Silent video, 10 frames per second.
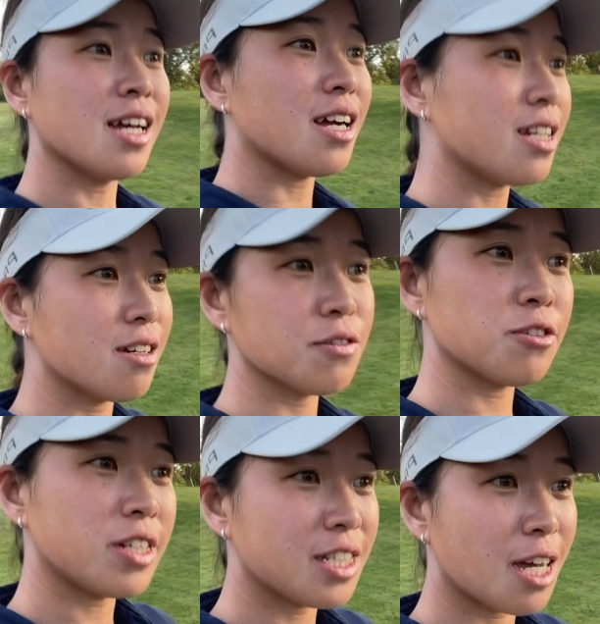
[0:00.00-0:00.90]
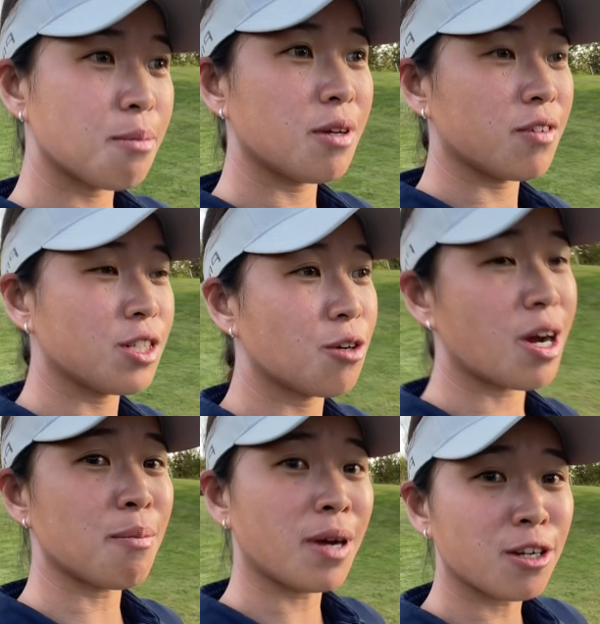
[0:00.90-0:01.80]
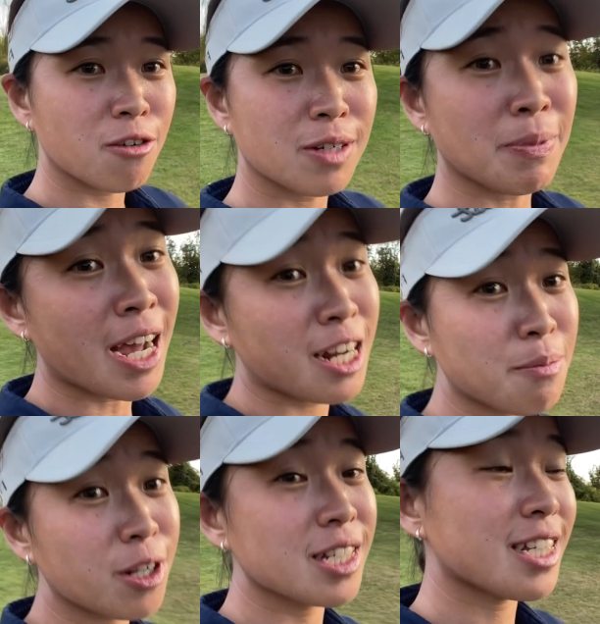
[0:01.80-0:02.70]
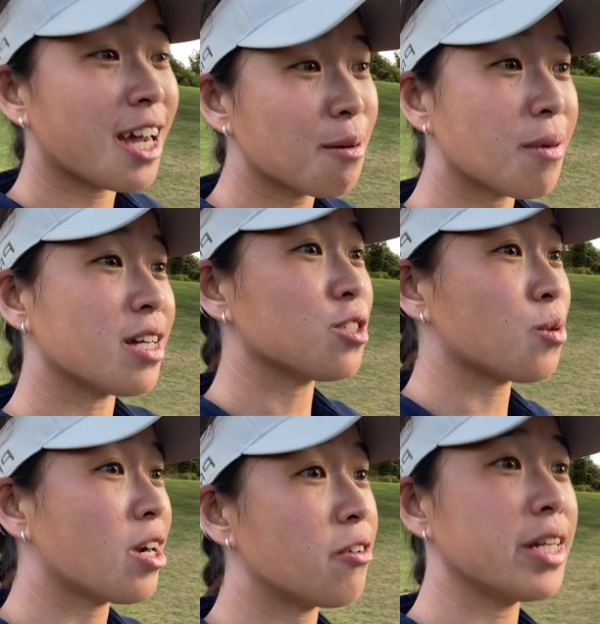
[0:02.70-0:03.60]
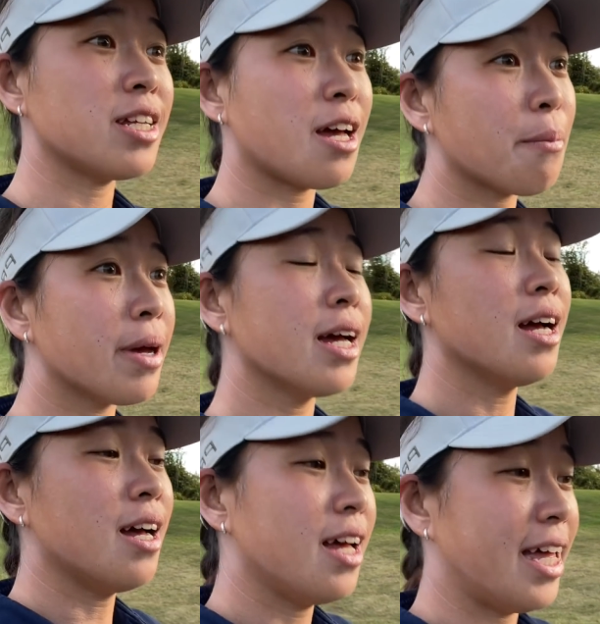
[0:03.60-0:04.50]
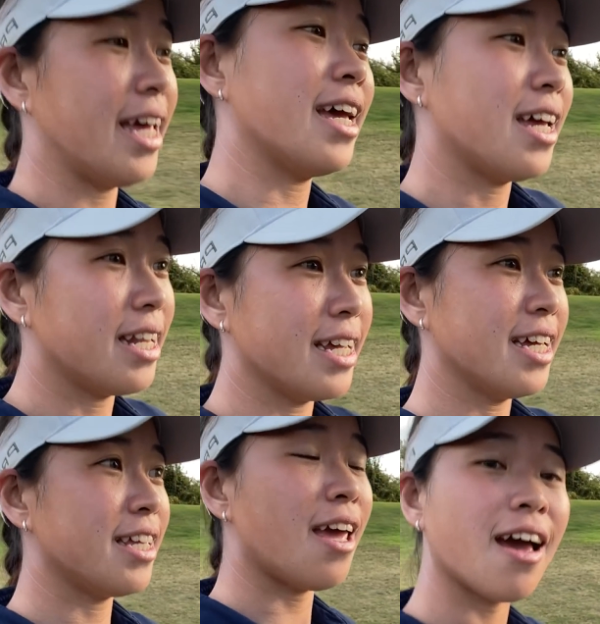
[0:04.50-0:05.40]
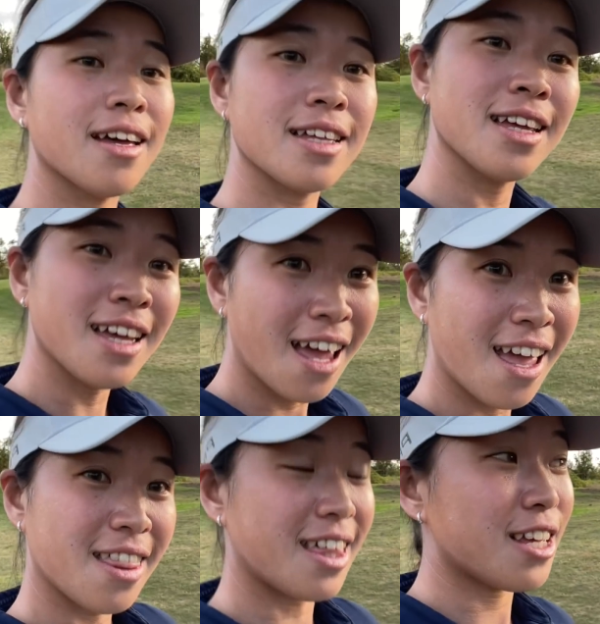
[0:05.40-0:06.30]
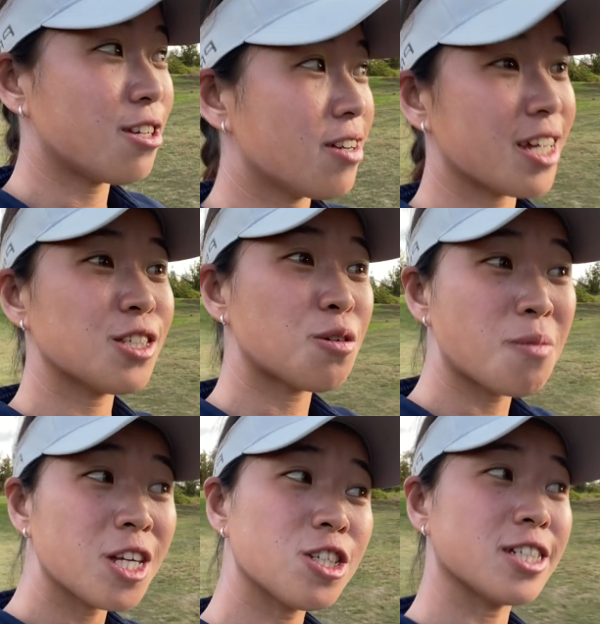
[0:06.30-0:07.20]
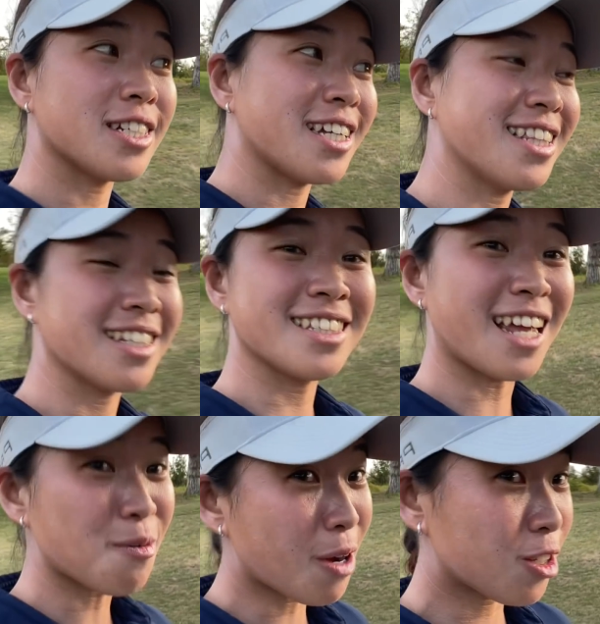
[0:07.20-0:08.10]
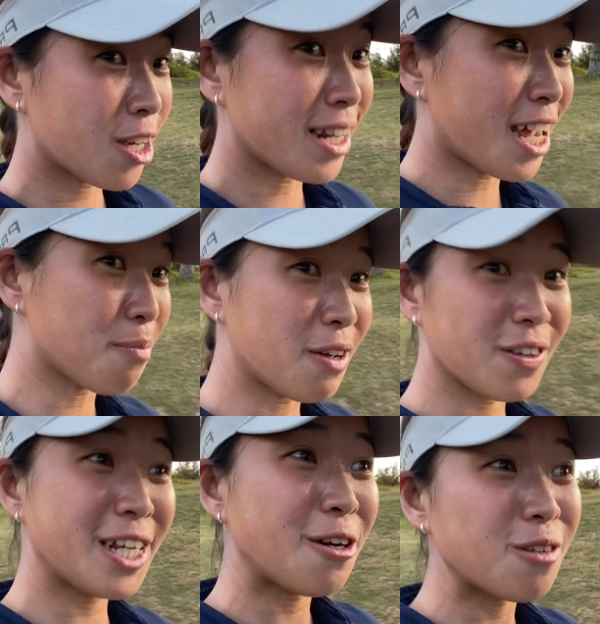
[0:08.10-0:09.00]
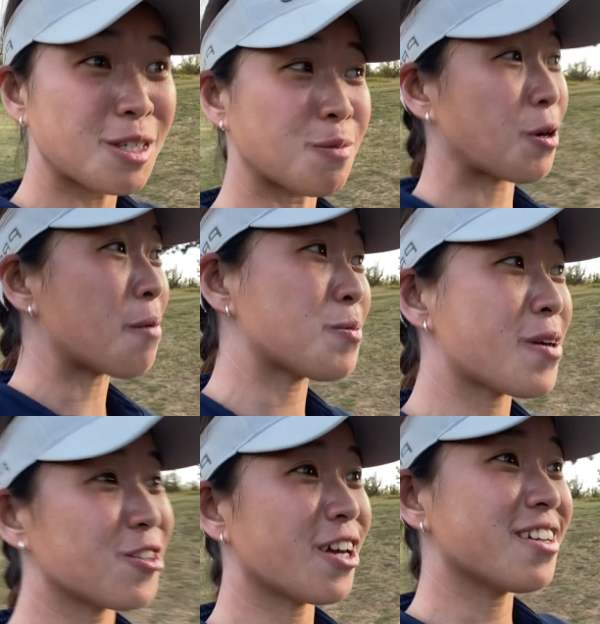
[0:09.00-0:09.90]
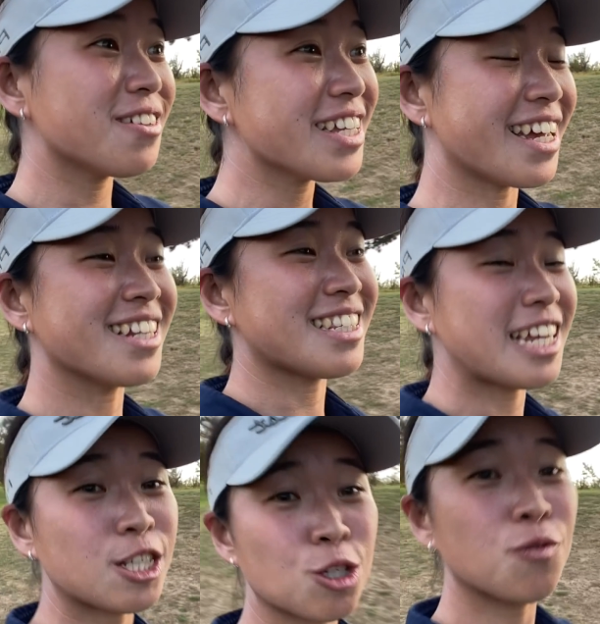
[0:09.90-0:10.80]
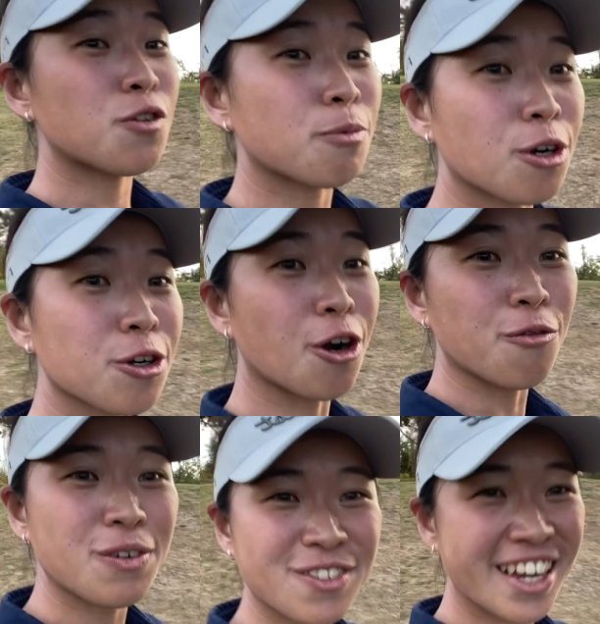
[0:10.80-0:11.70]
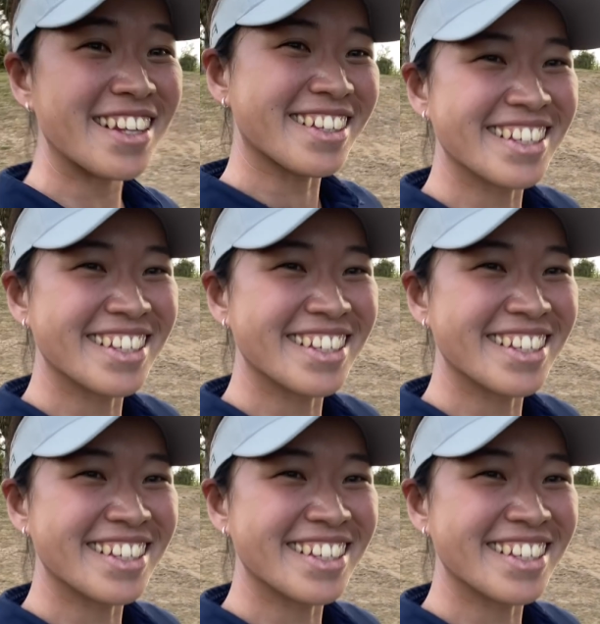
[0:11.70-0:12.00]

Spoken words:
I love to read them, even though I might not reply them all the time. I swear I read them. And yeah, thank you guys so much. Like my video, subscribe to my channel, and stay tuned for more Golf with Jen.